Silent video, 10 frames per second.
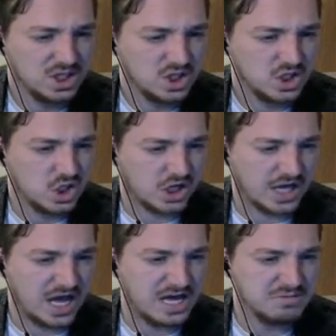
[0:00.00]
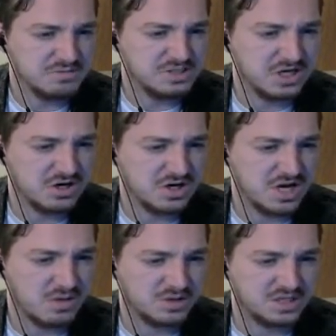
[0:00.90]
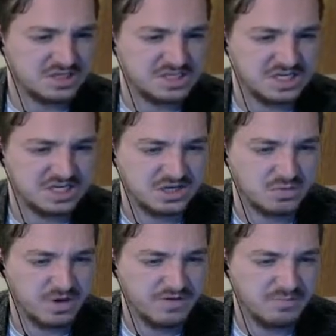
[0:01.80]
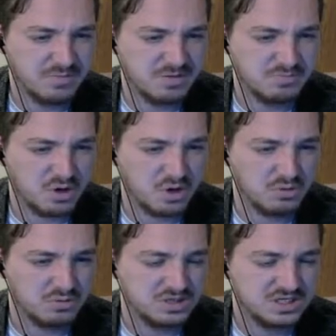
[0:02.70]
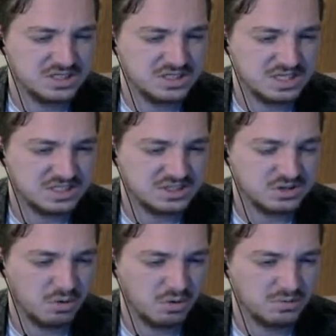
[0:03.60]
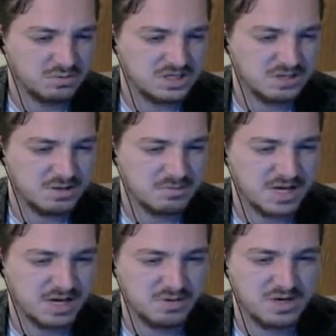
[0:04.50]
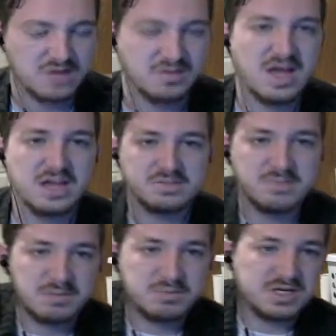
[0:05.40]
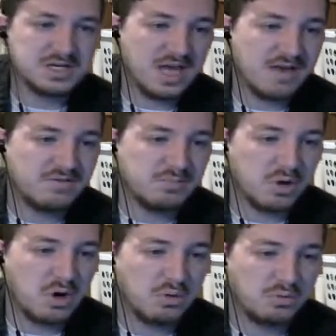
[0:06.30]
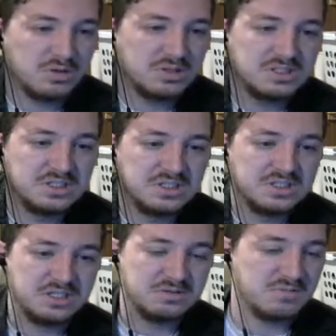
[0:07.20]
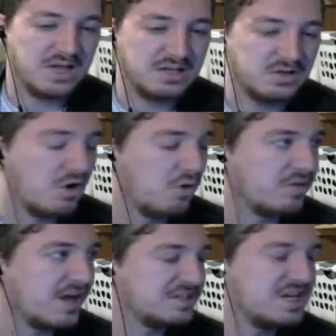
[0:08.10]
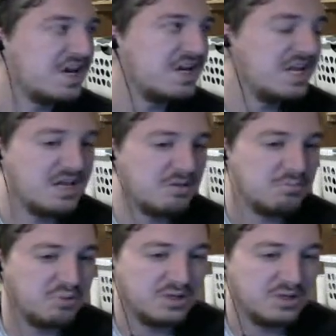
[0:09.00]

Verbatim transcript: Look, items here are not what they seem. Get away from my bone. That's totally what's on my back right now. That is my big, heavy bone. That, that no, that is not an imp.